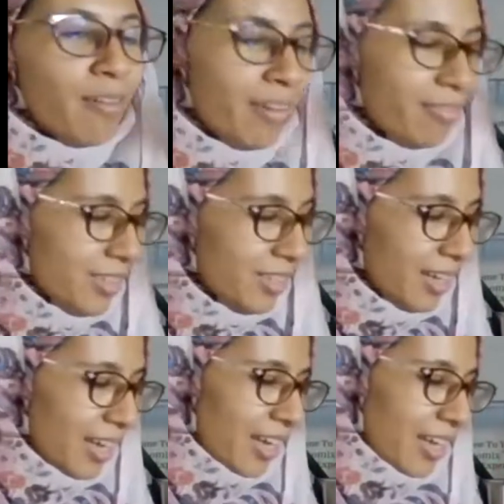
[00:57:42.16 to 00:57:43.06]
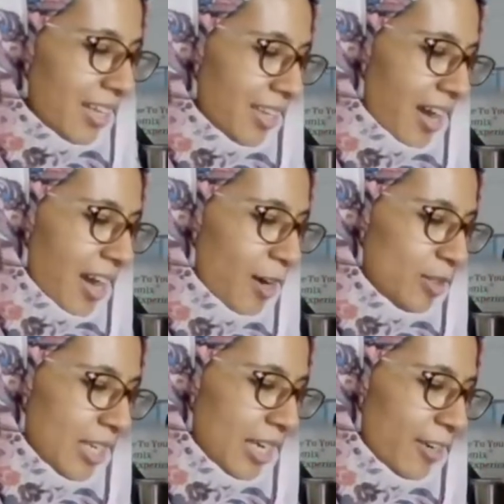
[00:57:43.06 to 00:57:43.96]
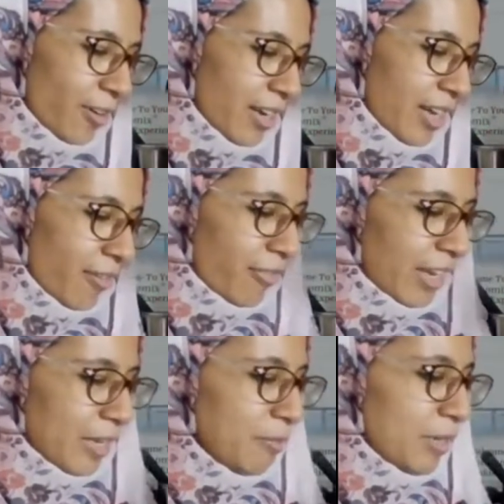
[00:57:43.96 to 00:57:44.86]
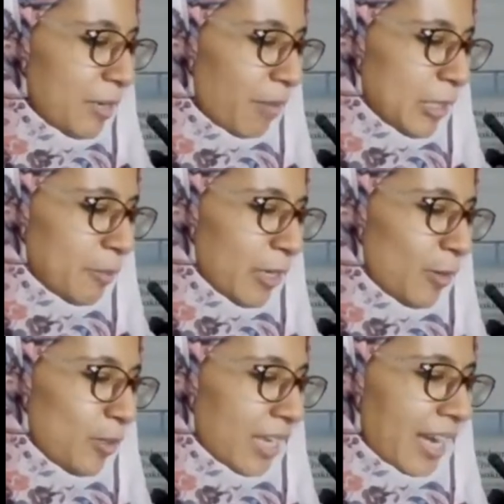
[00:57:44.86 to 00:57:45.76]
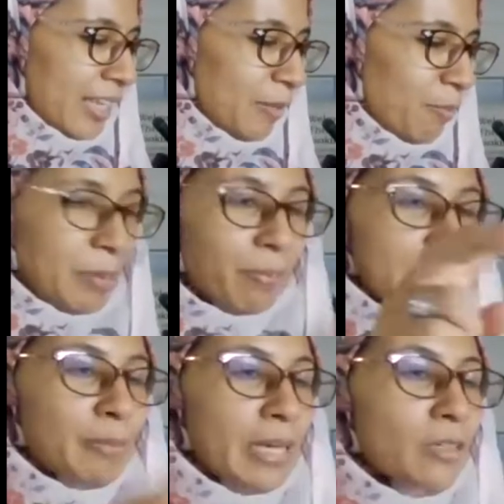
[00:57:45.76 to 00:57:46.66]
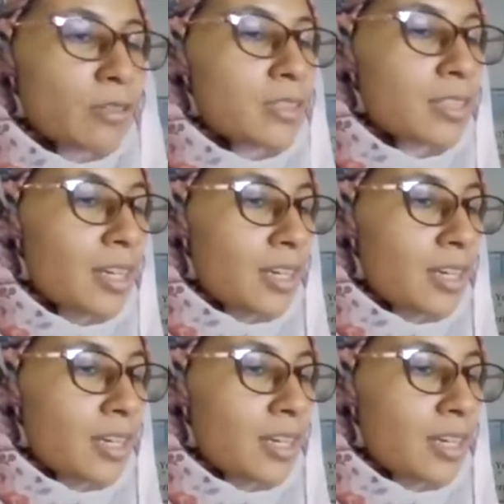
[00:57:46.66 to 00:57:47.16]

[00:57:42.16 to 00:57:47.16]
However, in the house, I did not have any mini marshmallows. I had the big marshmallows.